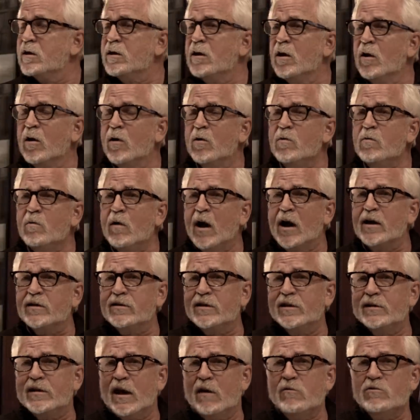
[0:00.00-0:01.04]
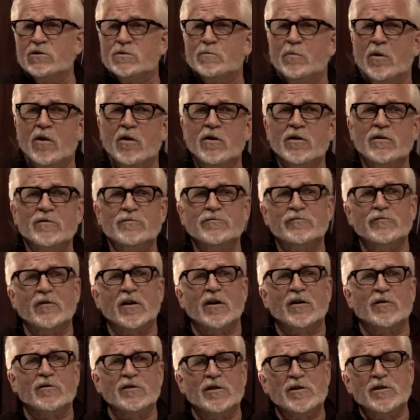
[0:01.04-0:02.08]
You know, I think that was part of,
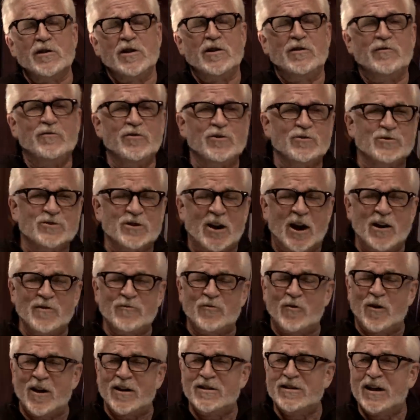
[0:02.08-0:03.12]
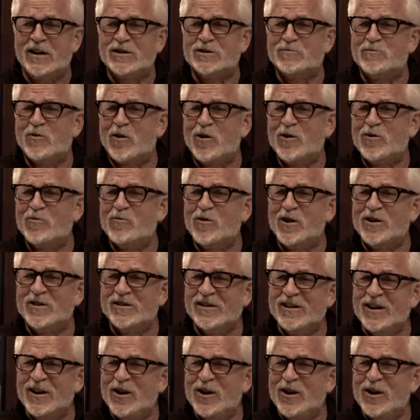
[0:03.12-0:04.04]
uh, in the interviews I've read, that's part of what,